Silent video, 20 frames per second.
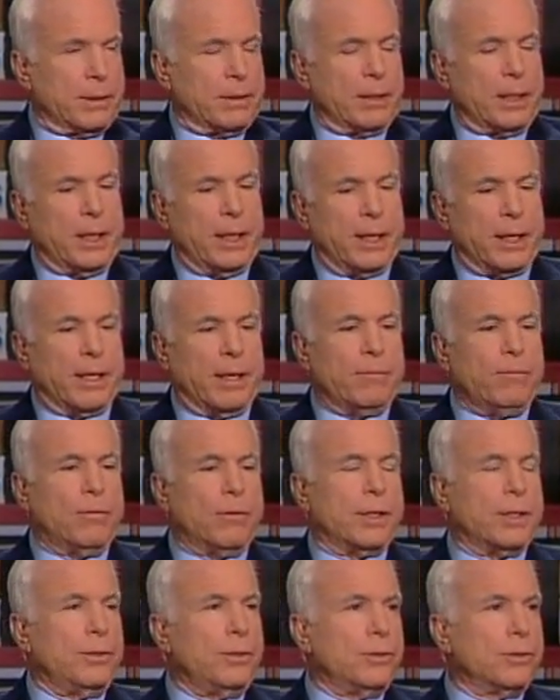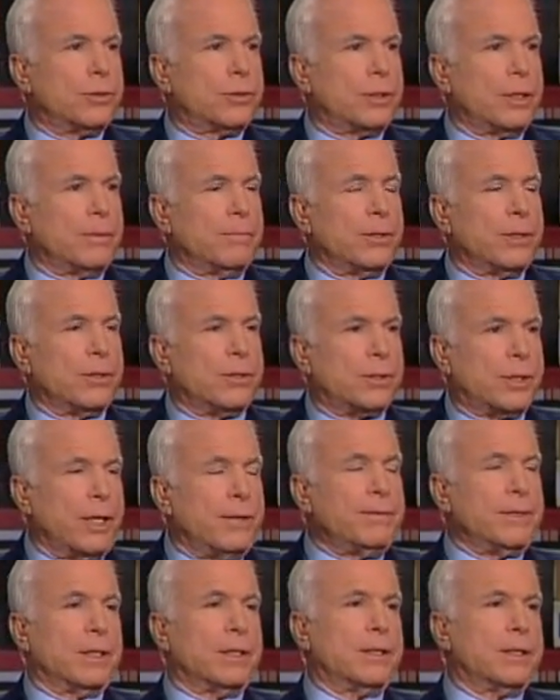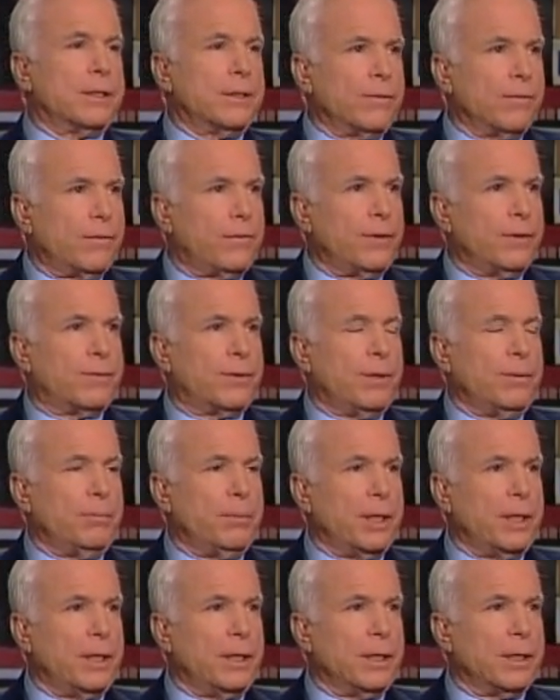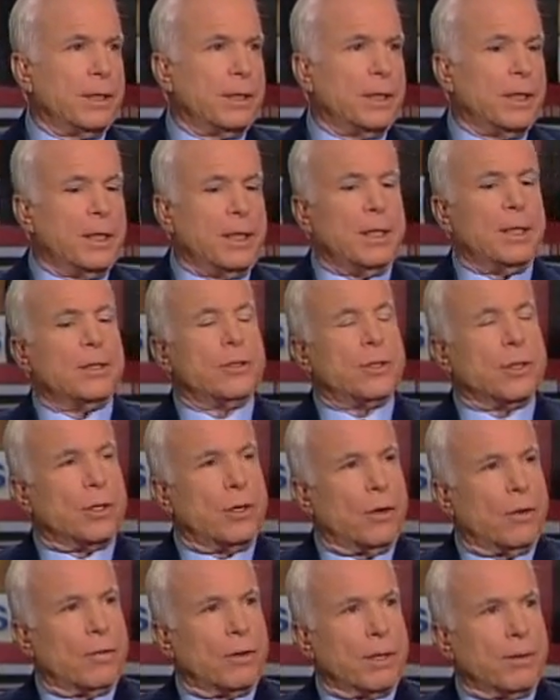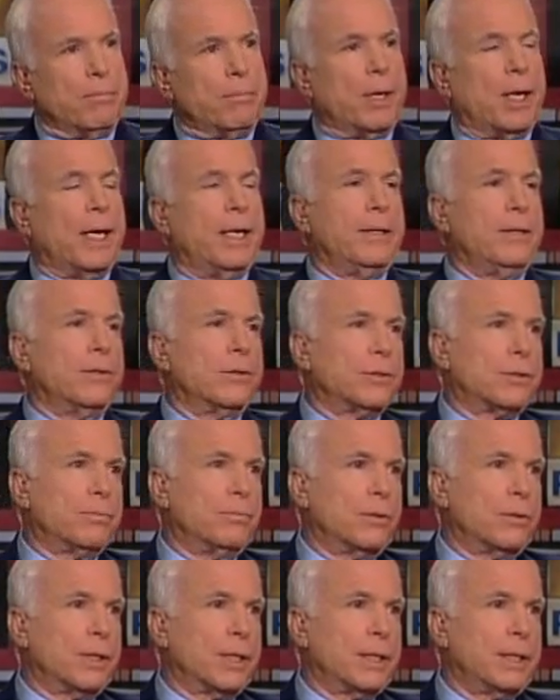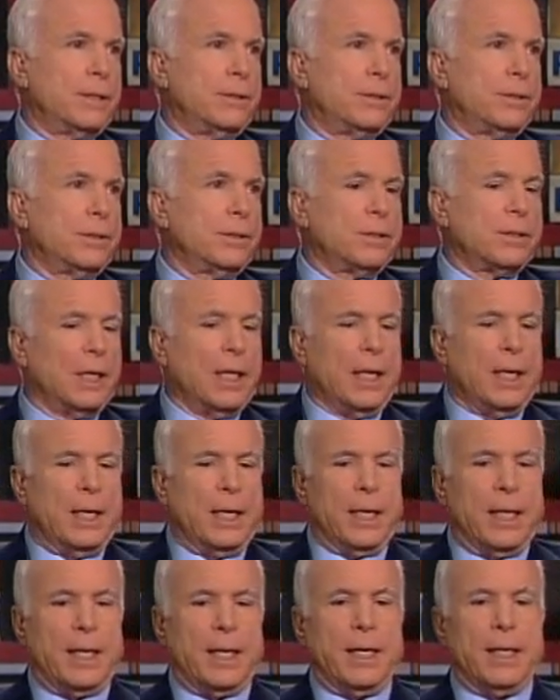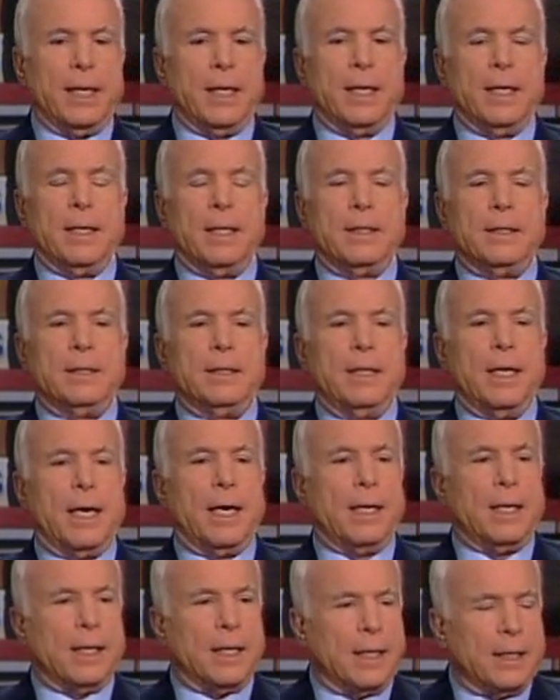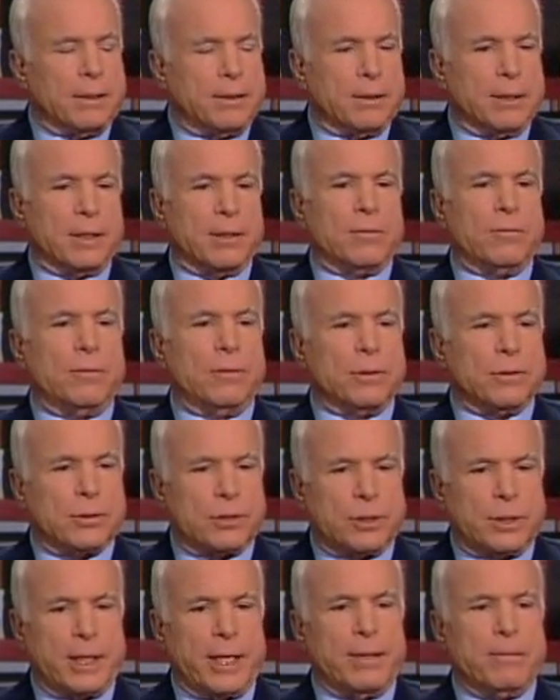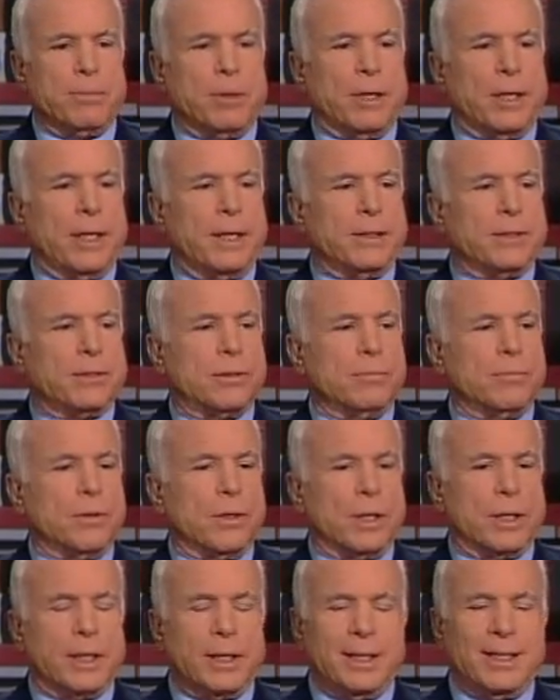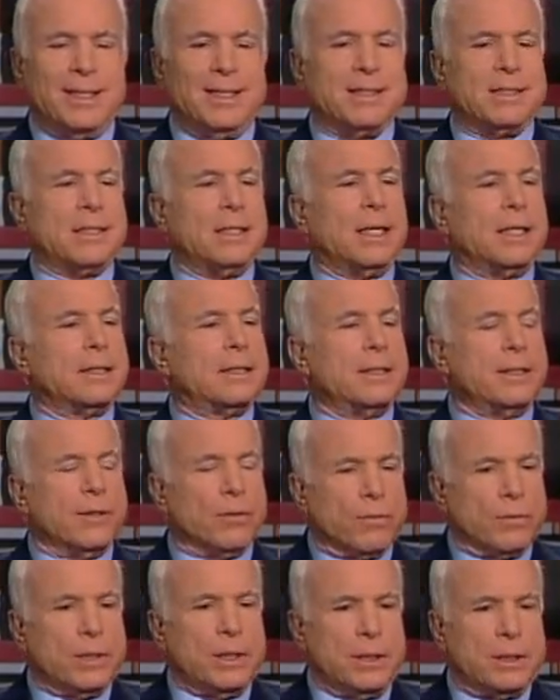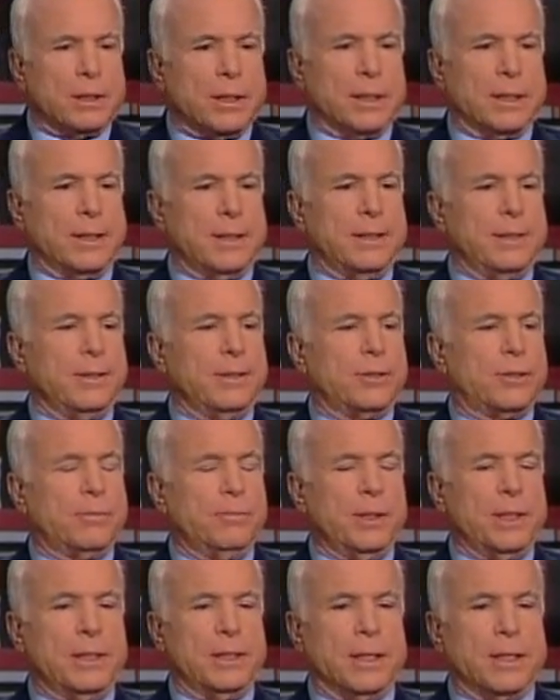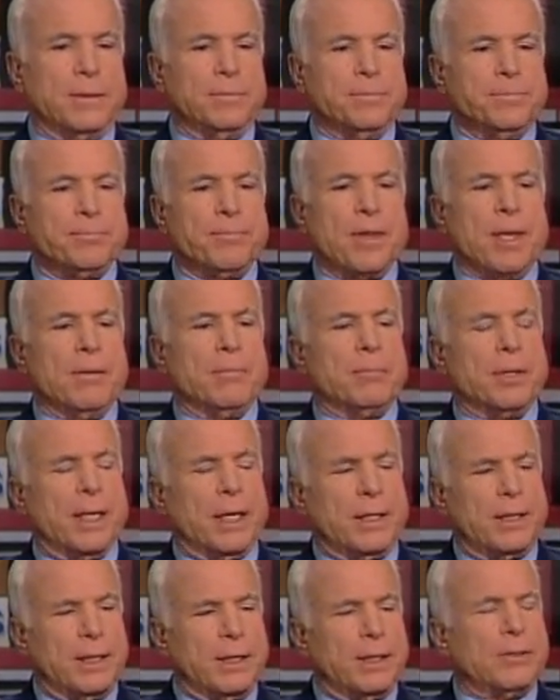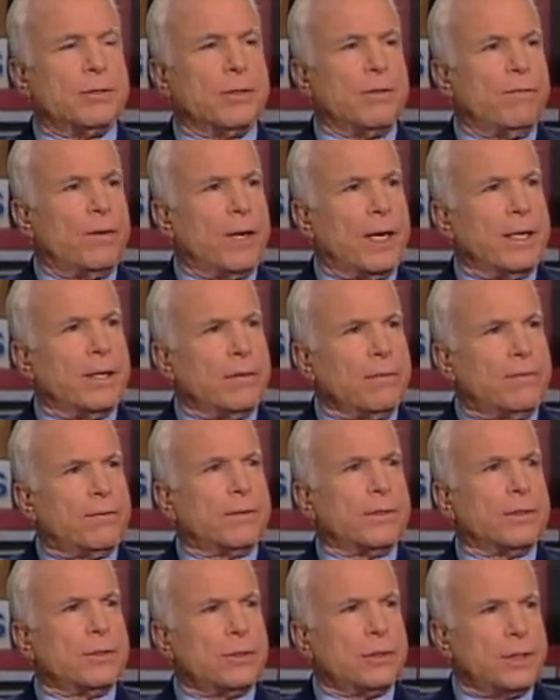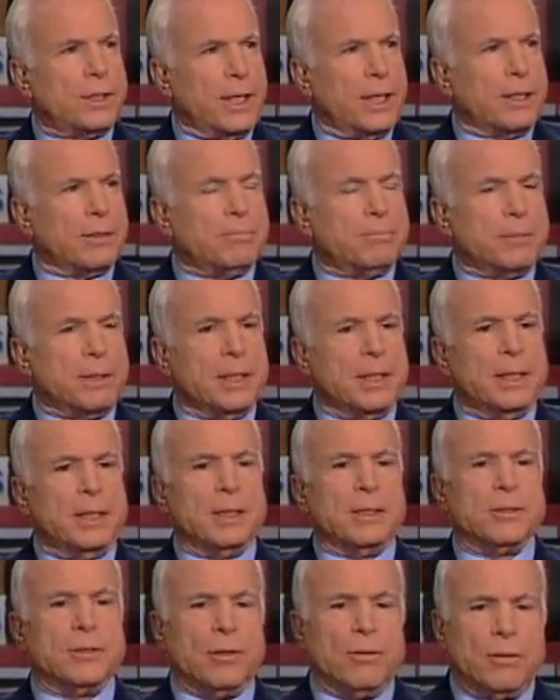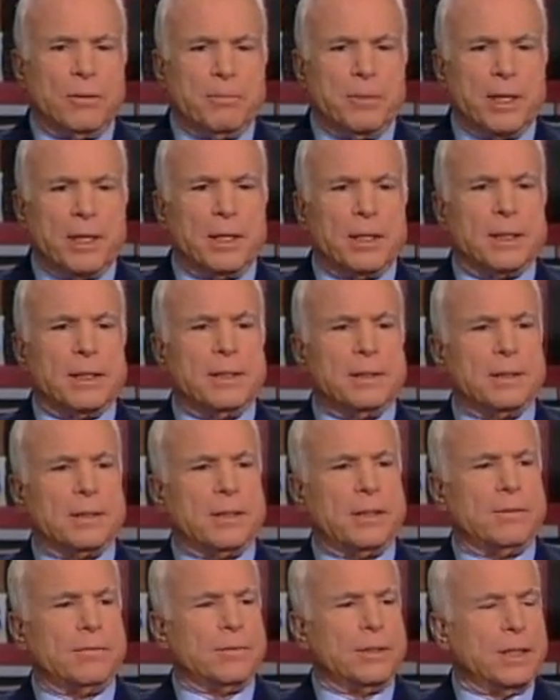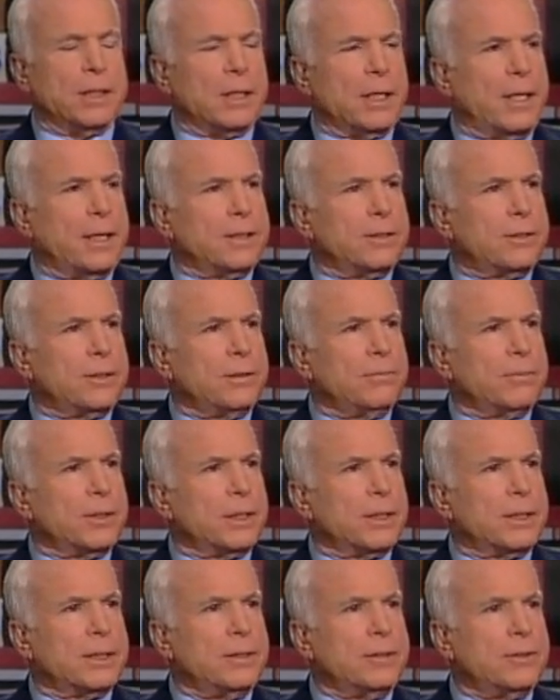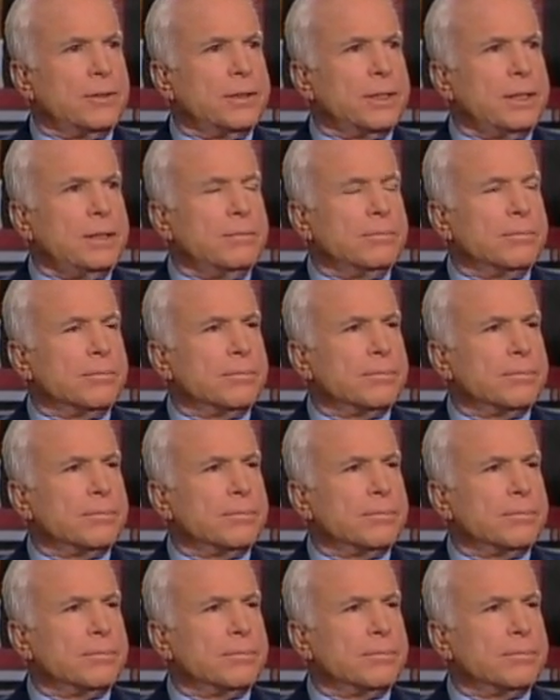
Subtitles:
and I want to use some of the $750 billion to go and buy those mortgages, and that, I think, will stabilize the market. It's not the only thing that needs to be done, but I think it's a vital first step so Americans can realize the American dream.